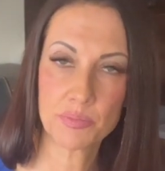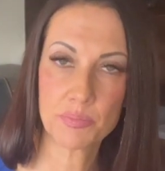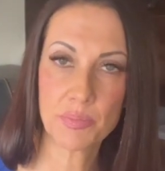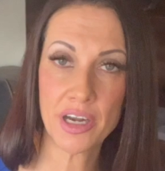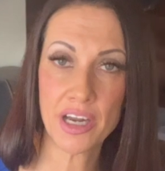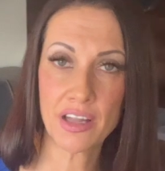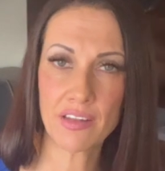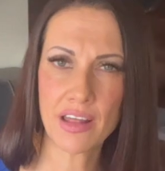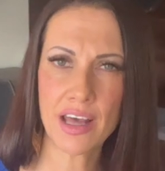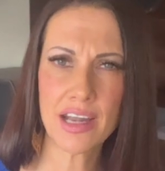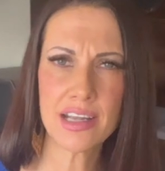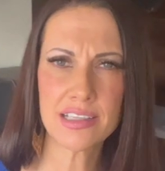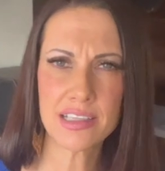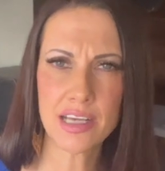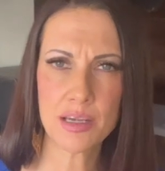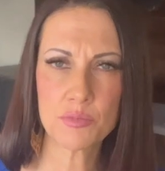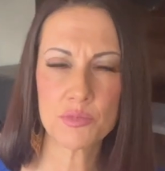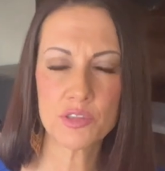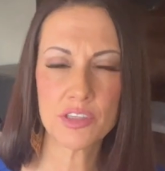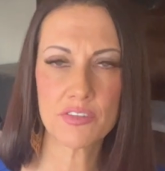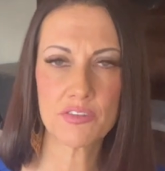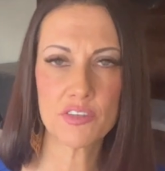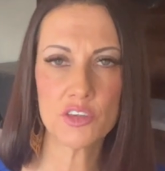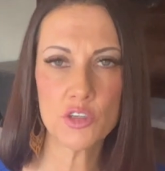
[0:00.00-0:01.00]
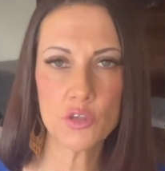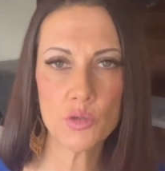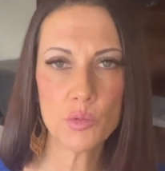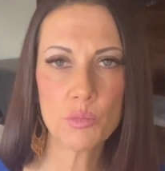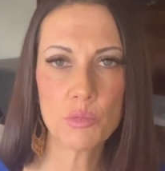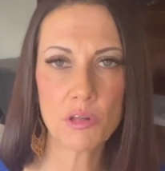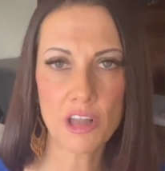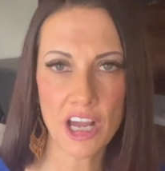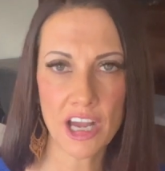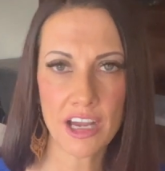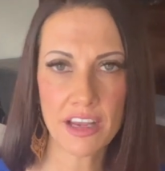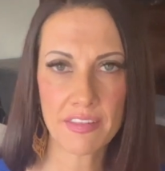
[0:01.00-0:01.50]
But a lot of times if you
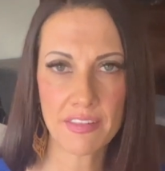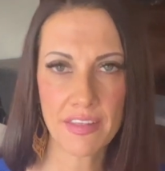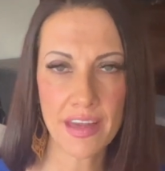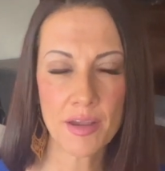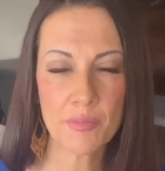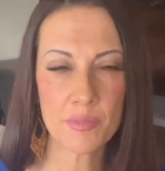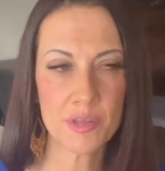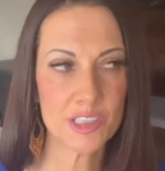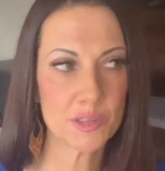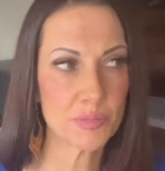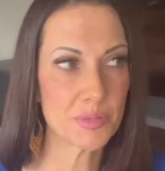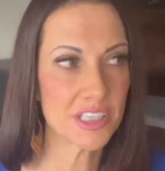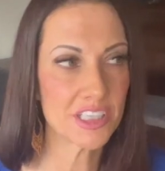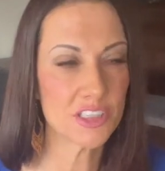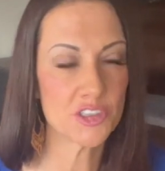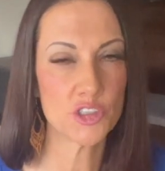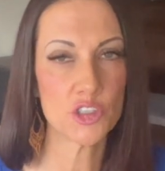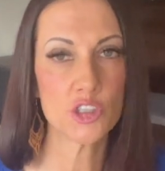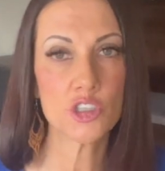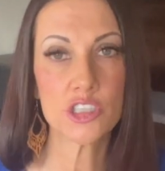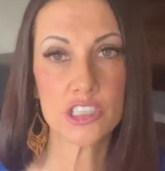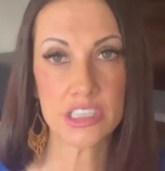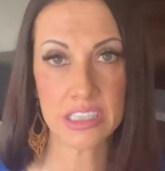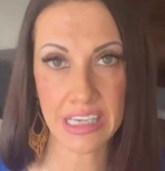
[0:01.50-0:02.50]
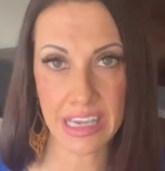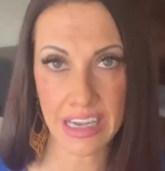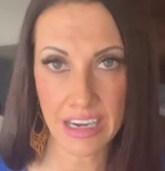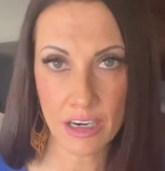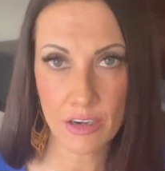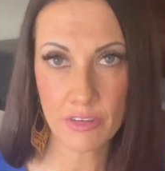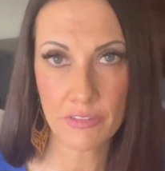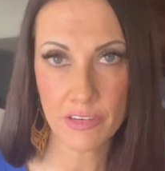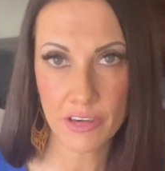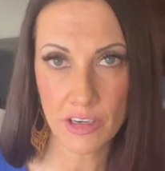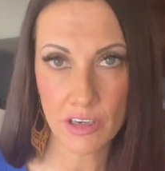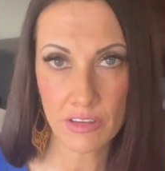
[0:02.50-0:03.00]
block them, it's because you're
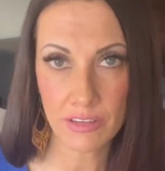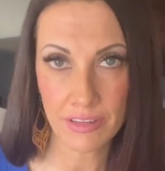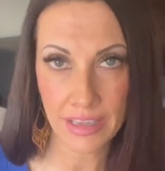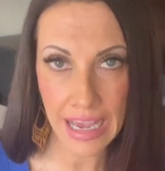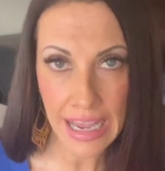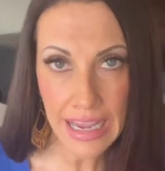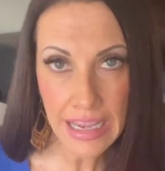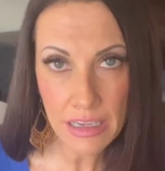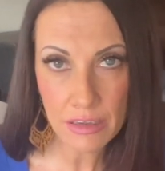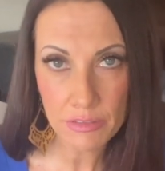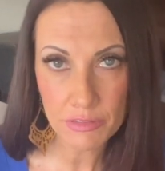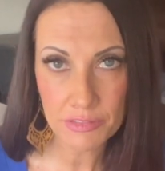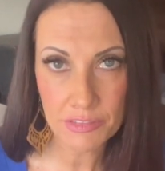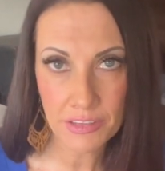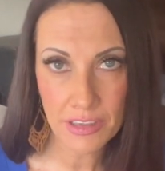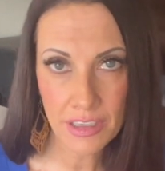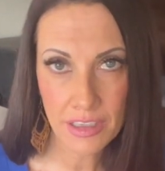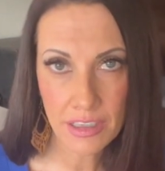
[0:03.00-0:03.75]
scared for your life.